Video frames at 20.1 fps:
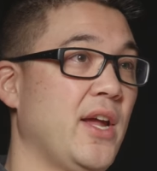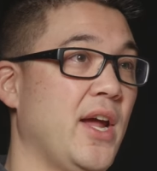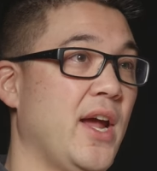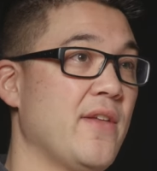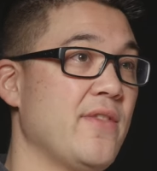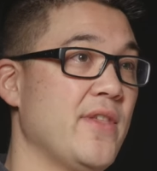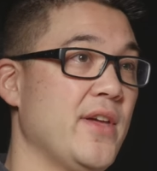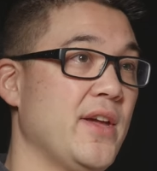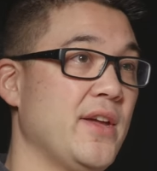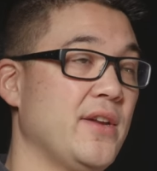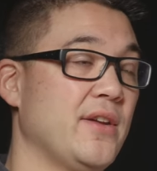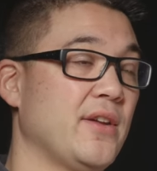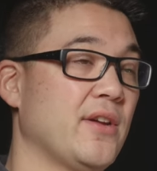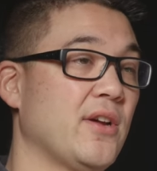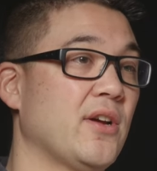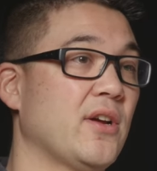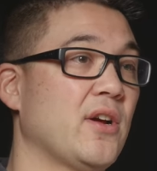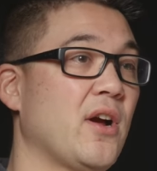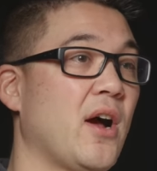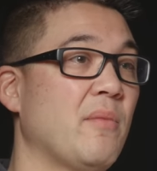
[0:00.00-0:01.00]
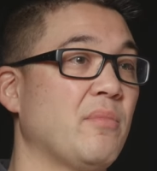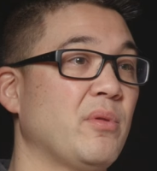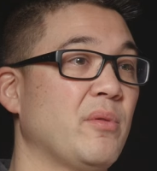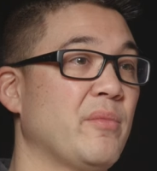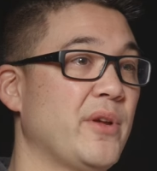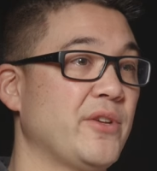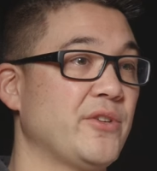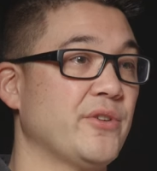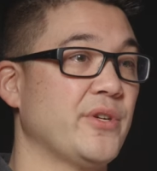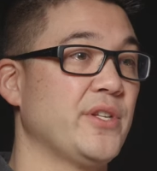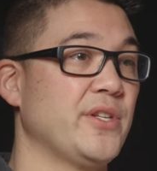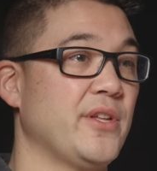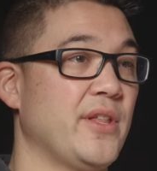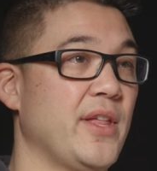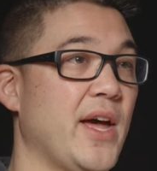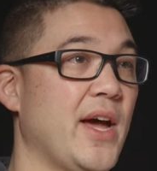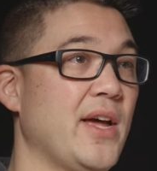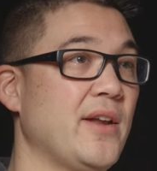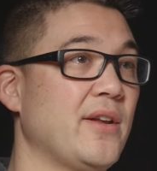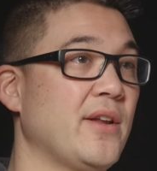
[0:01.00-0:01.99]
And then complementary to
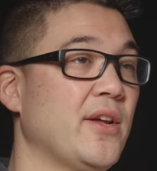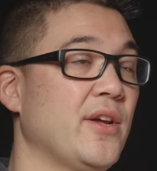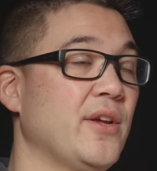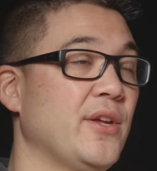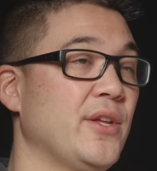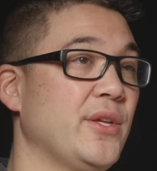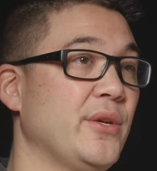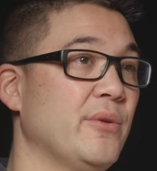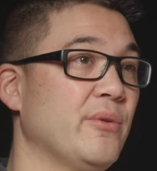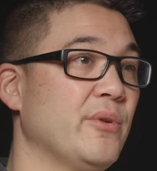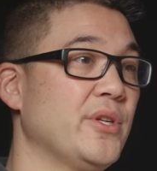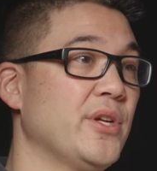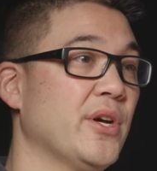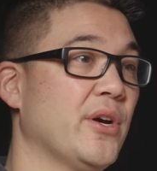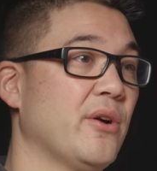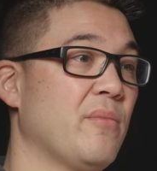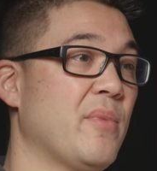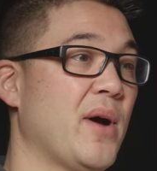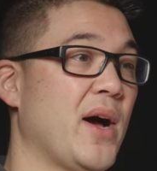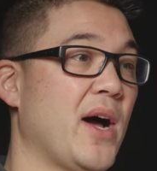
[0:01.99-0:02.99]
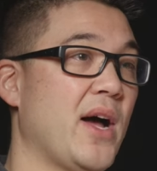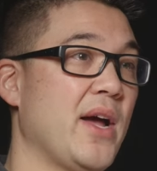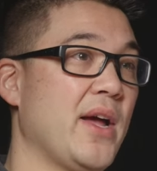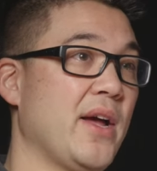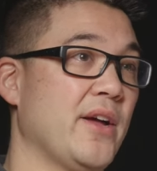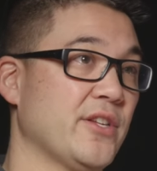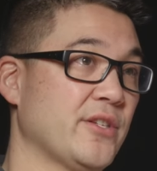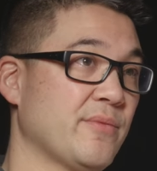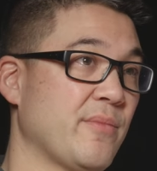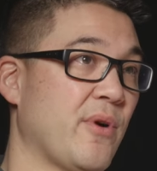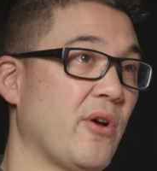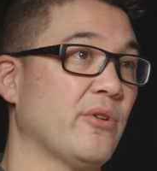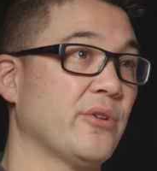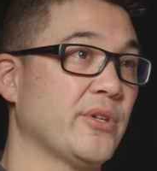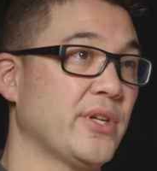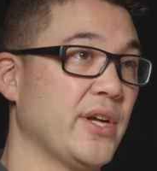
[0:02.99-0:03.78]
that, you would go buy a smaller